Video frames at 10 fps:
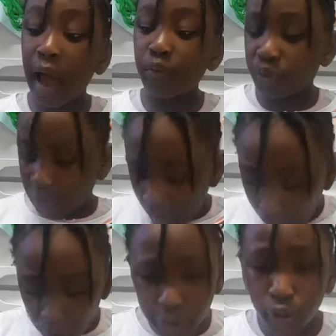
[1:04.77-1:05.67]
"I'll
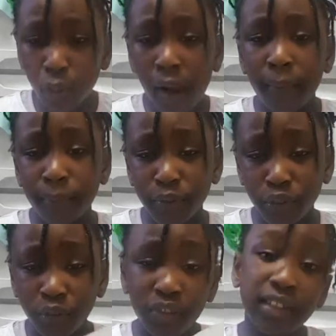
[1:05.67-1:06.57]
tell you why I'm
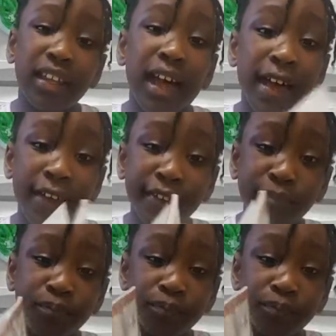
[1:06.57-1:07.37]
so sad."